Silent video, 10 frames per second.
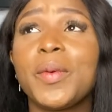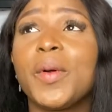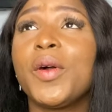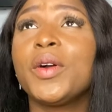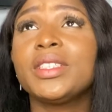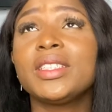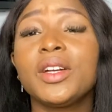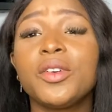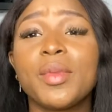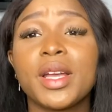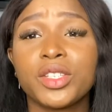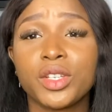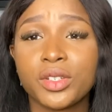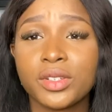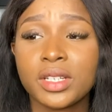on the day of my
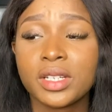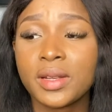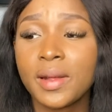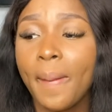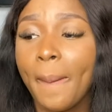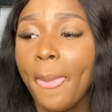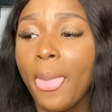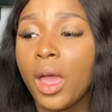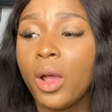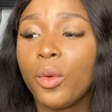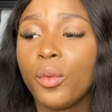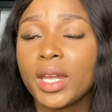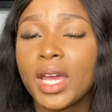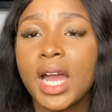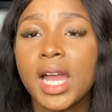surgery, when
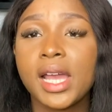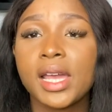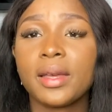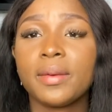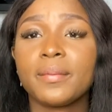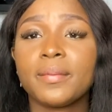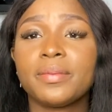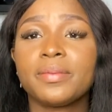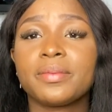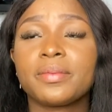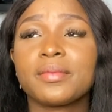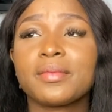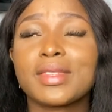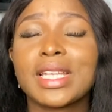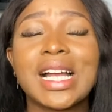I
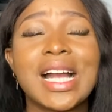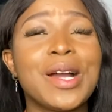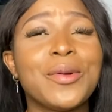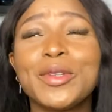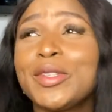was